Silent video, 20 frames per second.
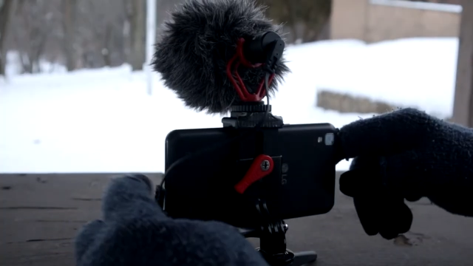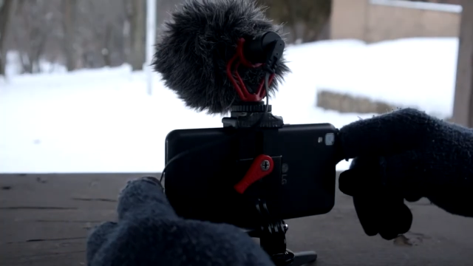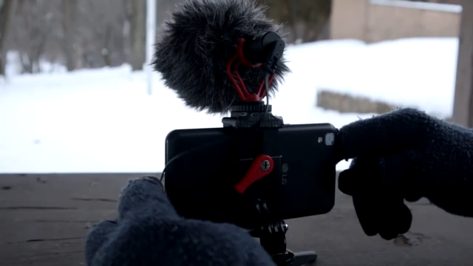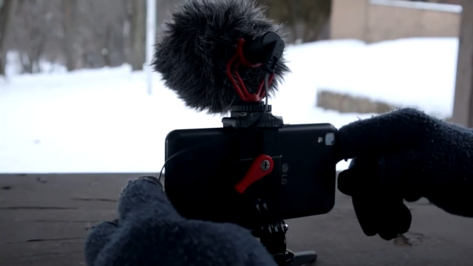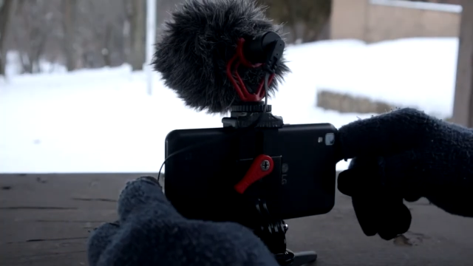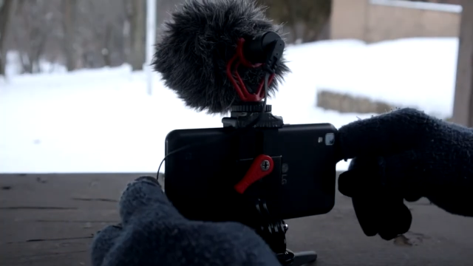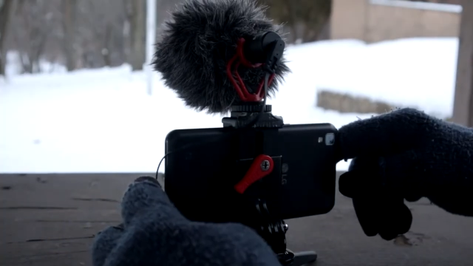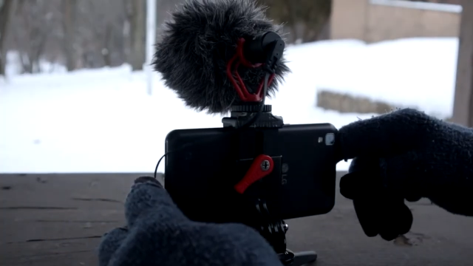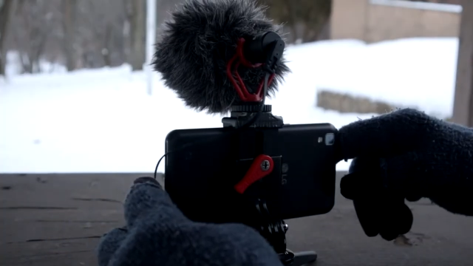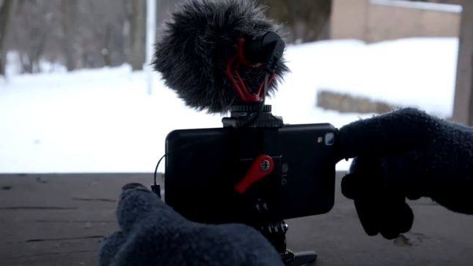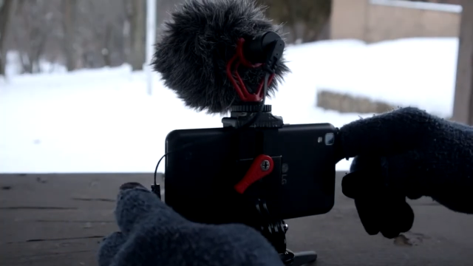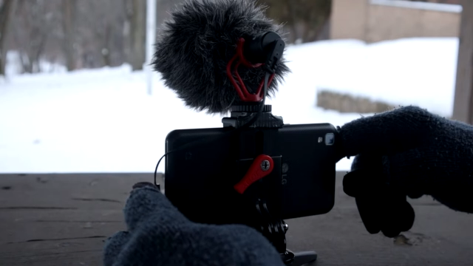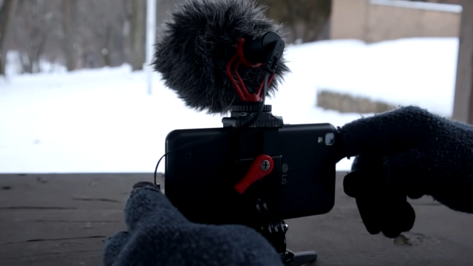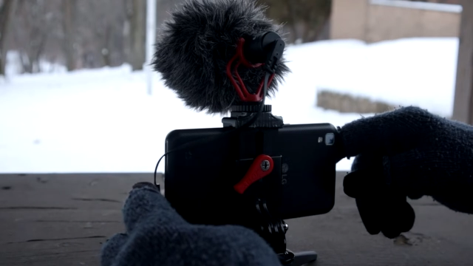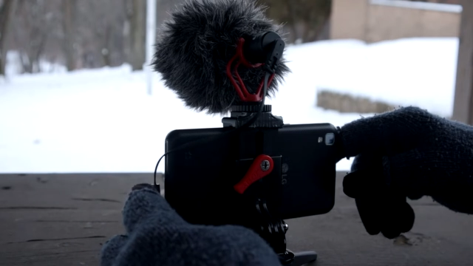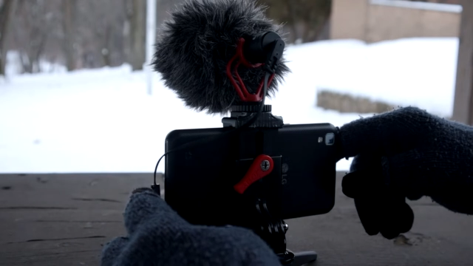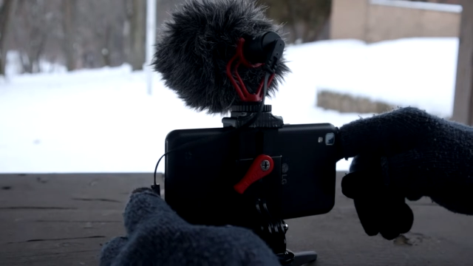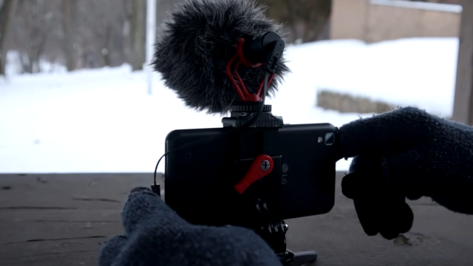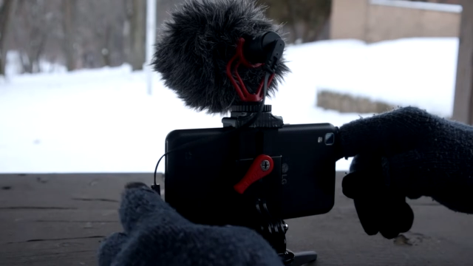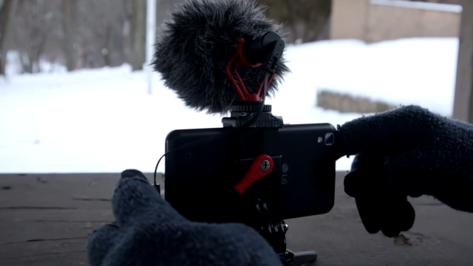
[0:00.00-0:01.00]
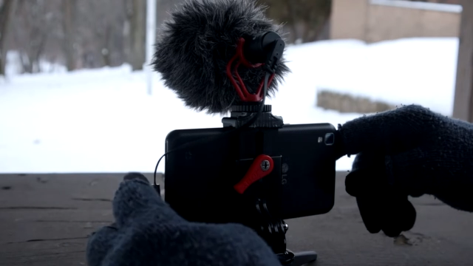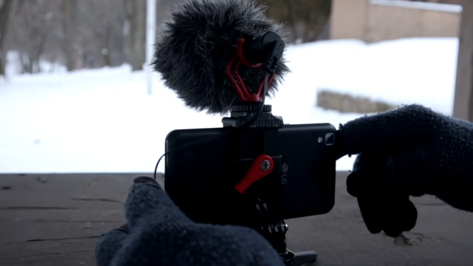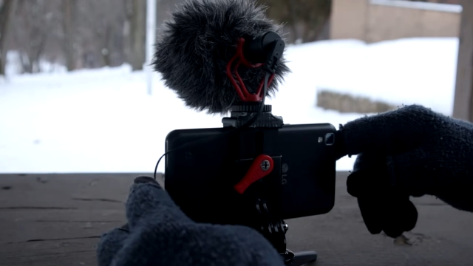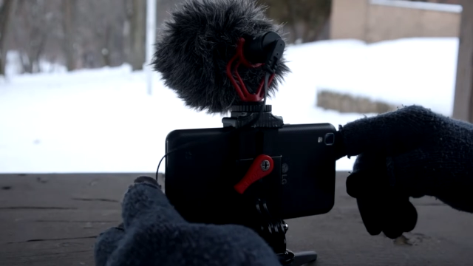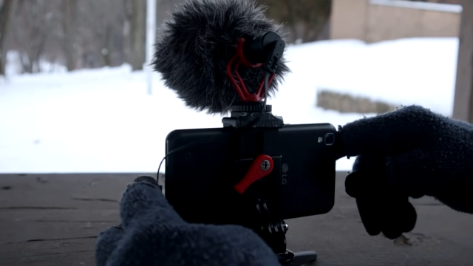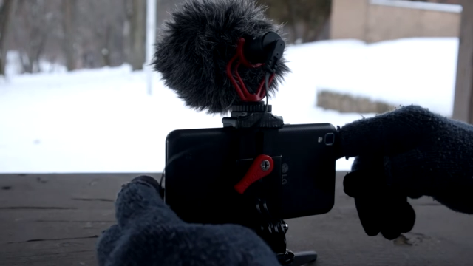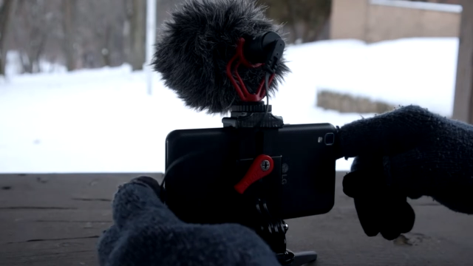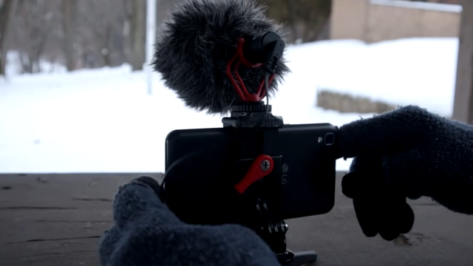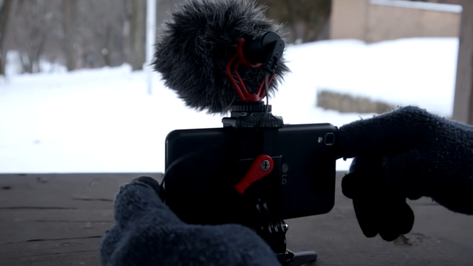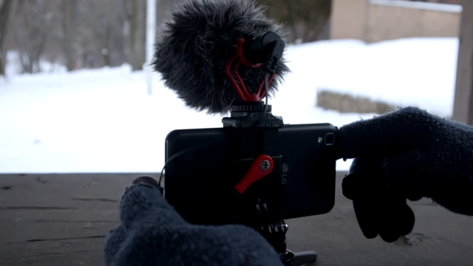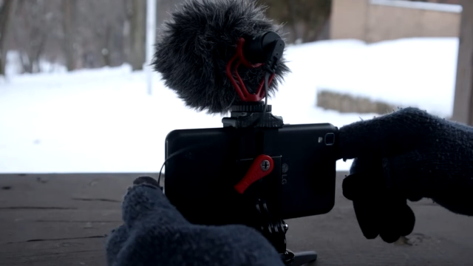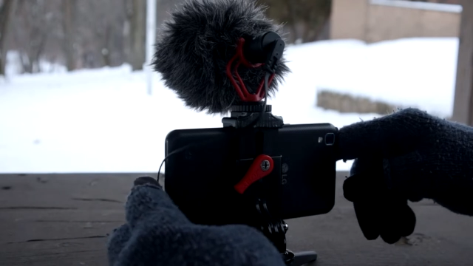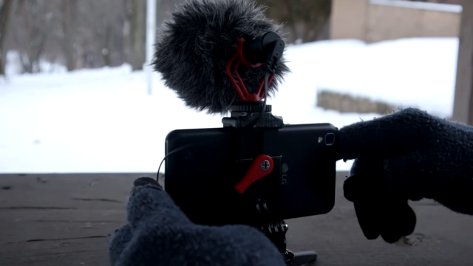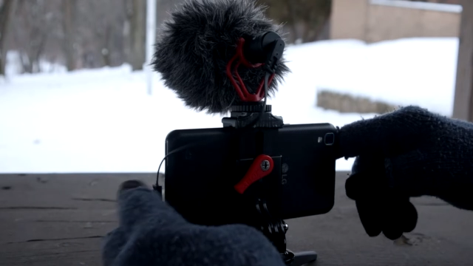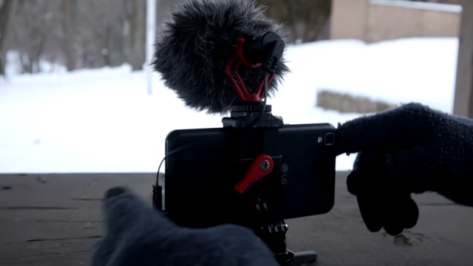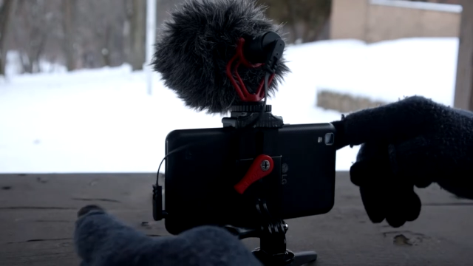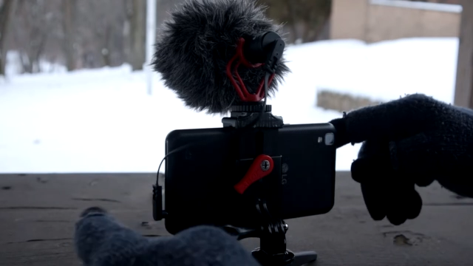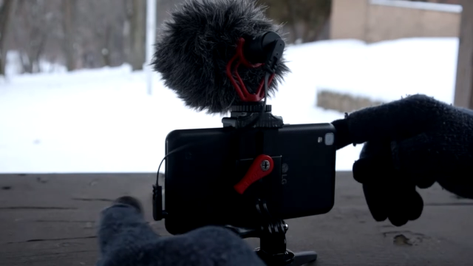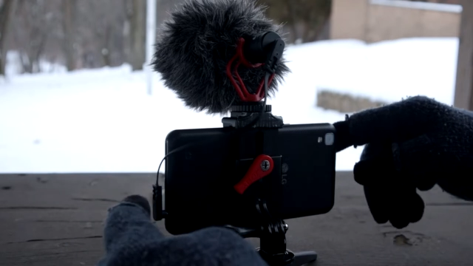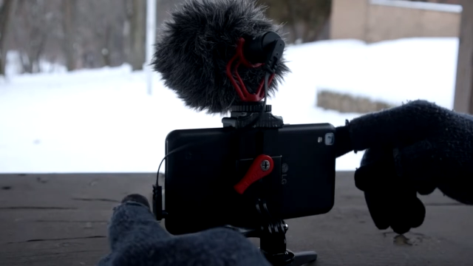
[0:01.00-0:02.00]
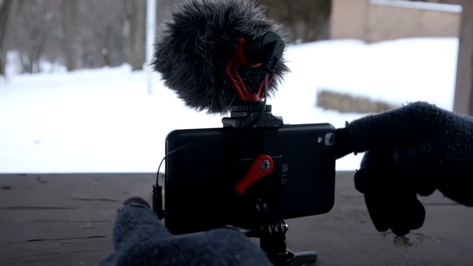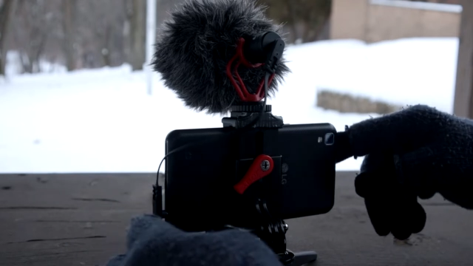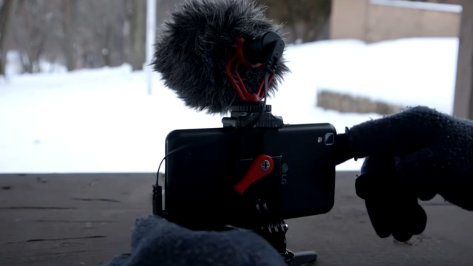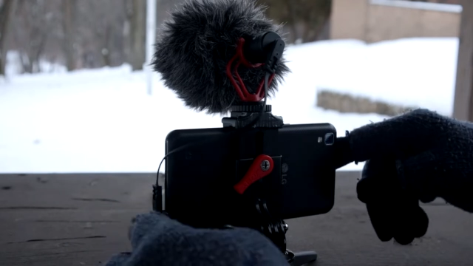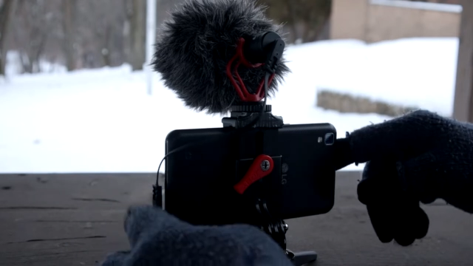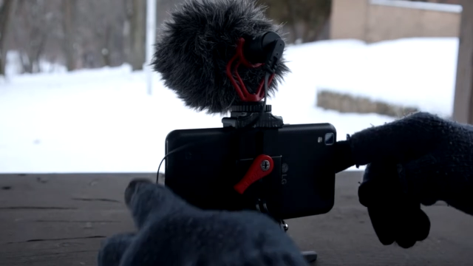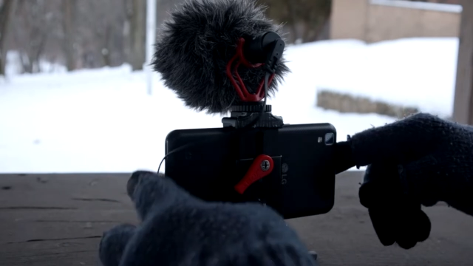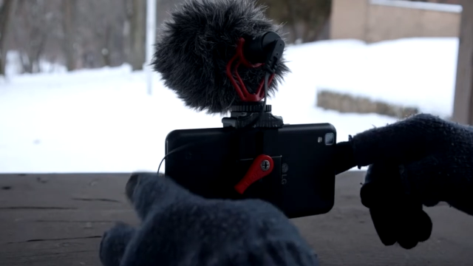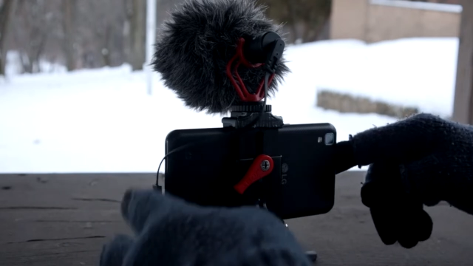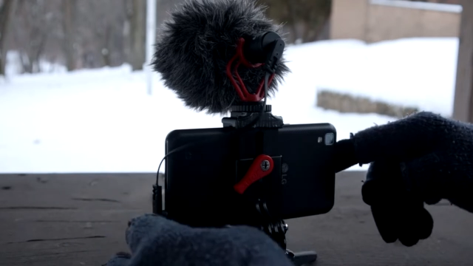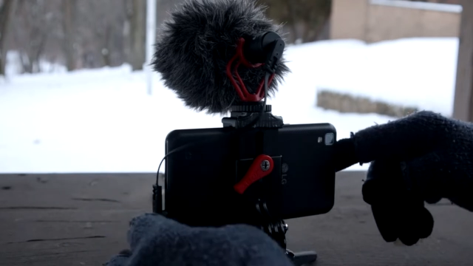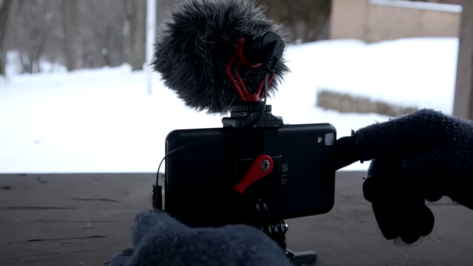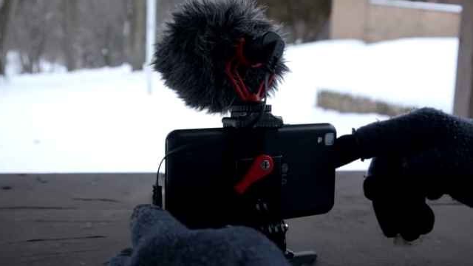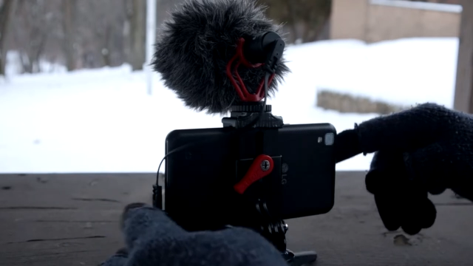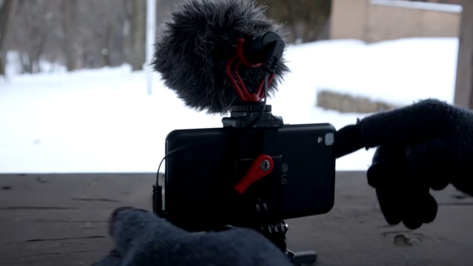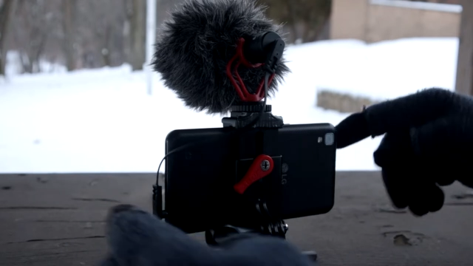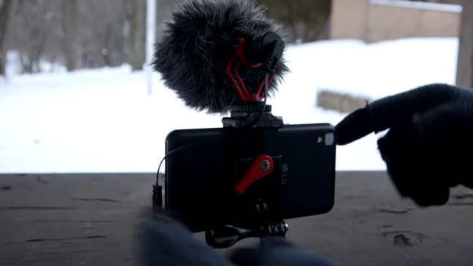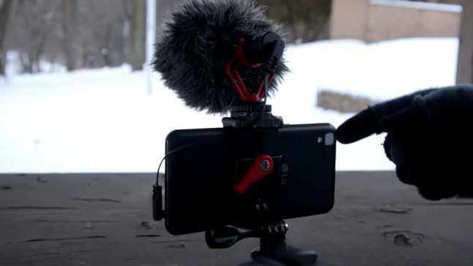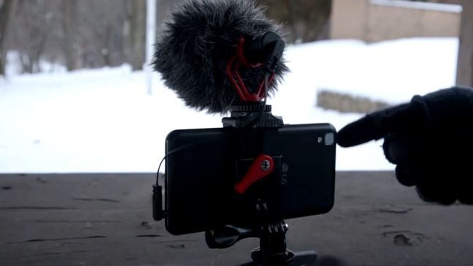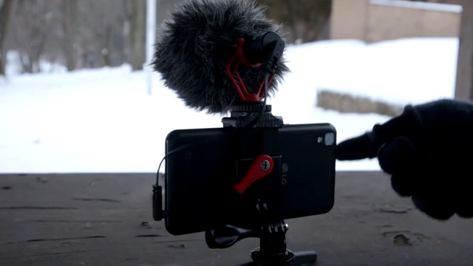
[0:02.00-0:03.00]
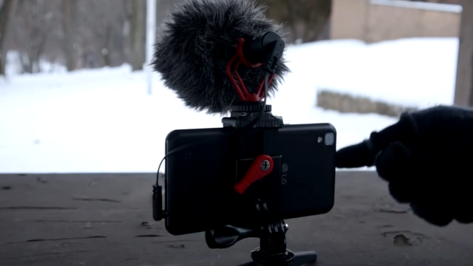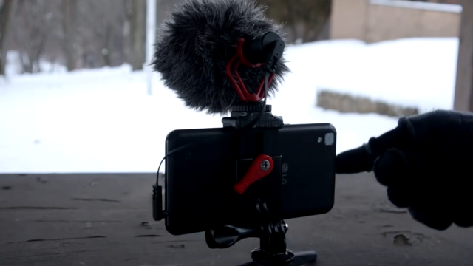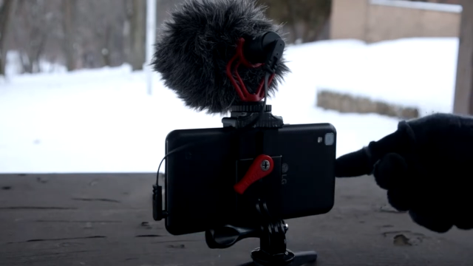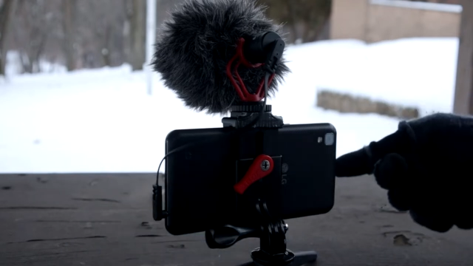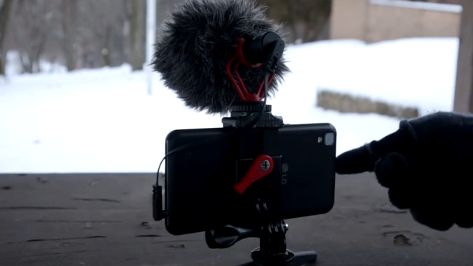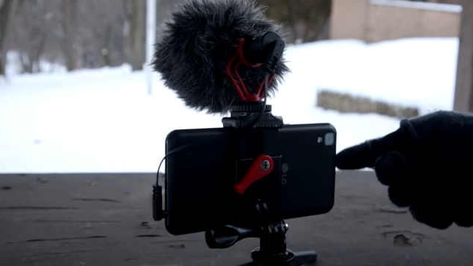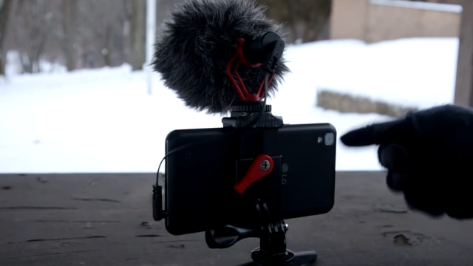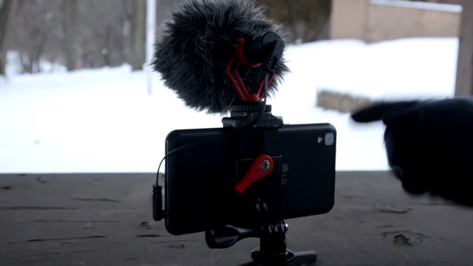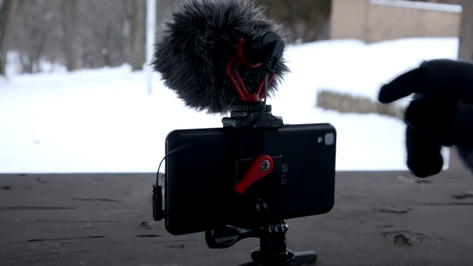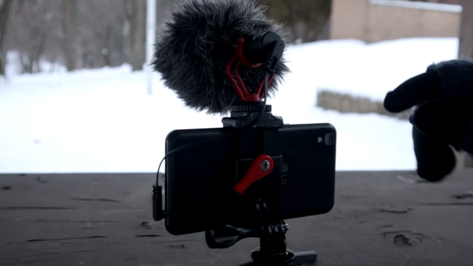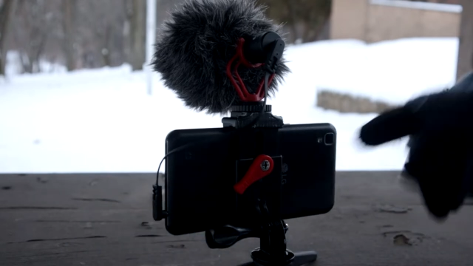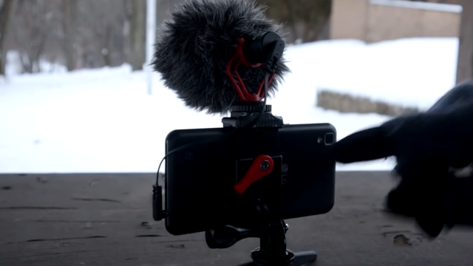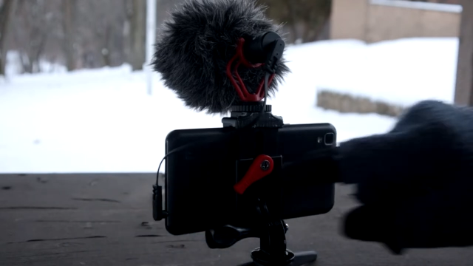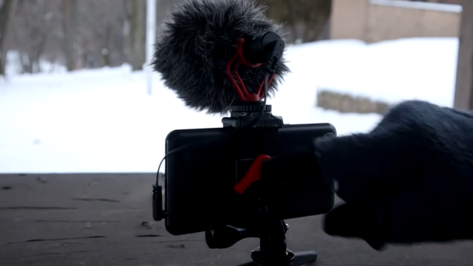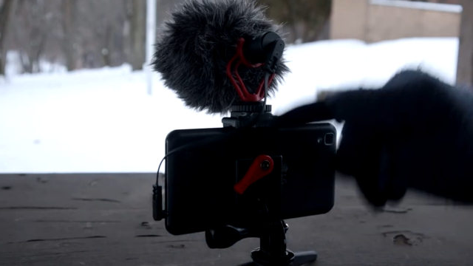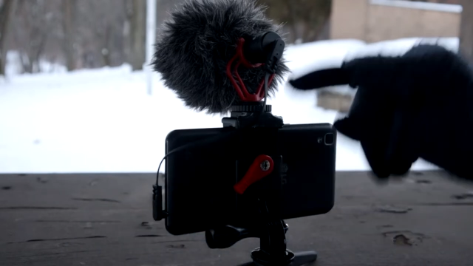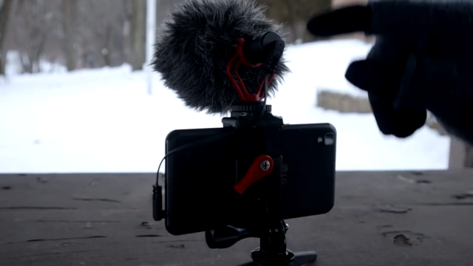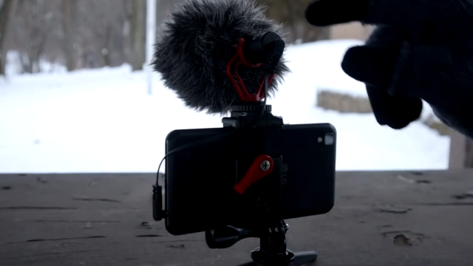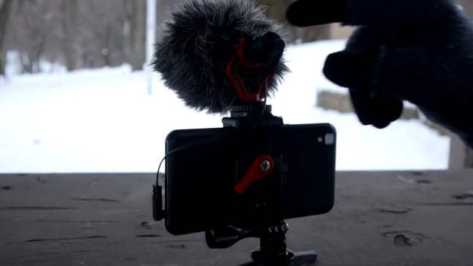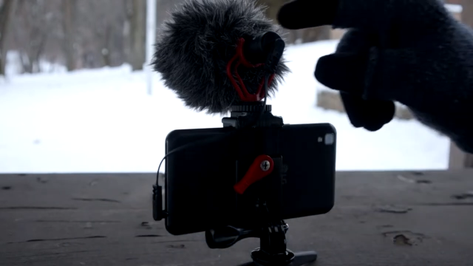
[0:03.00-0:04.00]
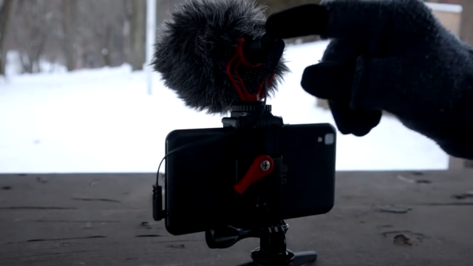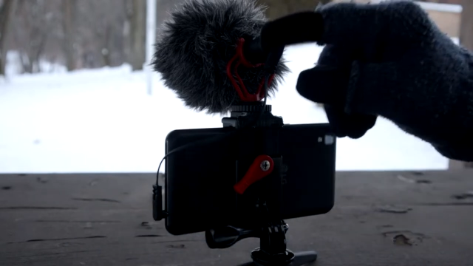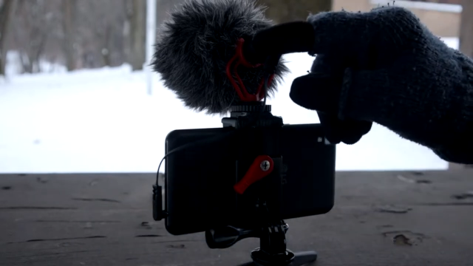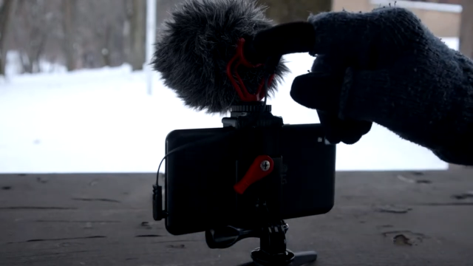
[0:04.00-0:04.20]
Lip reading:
Nobody's mouth can be seen.